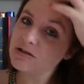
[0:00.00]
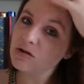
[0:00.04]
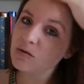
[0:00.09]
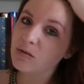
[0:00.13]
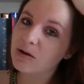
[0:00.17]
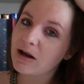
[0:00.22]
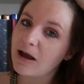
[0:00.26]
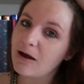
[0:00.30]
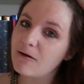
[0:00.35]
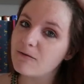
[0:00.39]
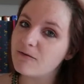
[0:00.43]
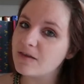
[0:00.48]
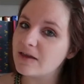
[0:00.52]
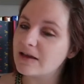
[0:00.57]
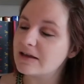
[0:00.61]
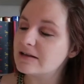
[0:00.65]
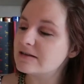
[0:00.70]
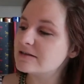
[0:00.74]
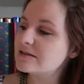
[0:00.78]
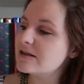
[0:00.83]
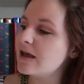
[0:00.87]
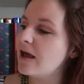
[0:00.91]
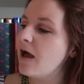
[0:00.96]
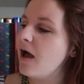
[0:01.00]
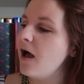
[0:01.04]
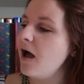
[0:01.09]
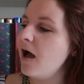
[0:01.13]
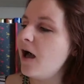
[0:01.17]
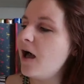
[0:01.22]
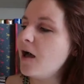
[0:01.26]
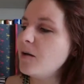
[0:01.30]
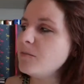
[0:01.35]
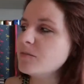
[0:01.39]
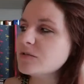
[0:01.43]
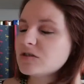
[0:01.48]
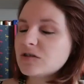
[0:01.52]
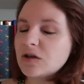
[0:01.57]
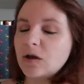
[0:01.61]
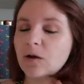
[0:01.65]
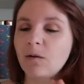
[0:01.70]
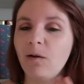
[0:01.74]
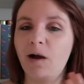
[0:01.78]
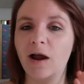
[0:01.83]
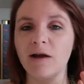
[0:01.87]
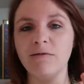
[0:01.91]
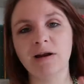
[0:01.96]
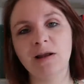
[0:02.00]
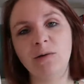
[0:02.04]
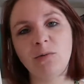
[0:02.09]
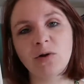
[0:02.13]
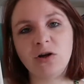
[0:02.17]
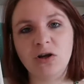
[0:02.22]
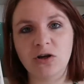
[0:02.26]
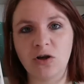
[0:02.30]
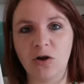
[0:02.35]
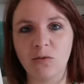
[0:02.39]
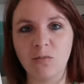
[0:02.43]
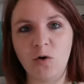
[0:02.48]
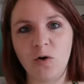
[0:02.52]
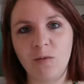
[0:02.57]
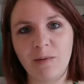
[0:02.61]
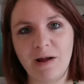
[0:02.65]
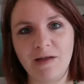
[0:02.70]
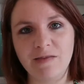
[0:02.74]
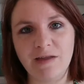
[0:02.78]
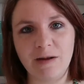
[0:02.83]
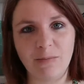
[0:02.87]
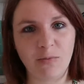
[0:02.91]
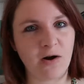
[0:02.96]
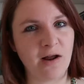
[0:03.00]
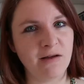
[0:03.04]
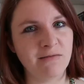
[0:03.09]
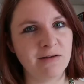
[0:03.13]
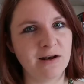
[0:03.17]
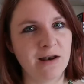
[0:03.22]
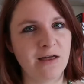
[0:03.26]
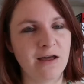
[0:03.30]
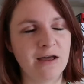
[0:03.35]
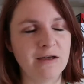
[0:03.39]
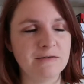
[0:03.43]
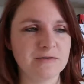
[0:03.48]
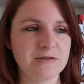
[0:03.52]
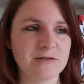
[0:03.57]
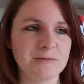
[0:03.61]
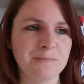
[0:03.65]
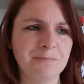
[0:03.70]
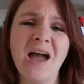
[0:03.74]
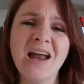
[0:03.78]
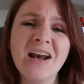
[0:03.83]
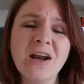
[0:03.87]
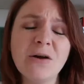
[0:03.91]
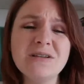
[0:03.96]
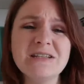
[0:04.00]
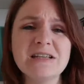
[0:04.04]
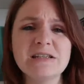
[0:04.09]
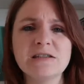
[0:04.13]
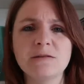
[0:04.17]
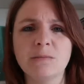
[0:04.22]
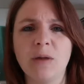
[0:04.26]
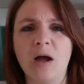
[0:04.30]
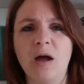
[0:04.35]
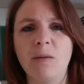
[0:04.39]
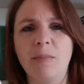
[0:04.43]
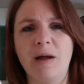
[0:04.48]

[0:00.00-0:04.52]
saw one out for this. So I really want to know more about their private lives. I know a decent amount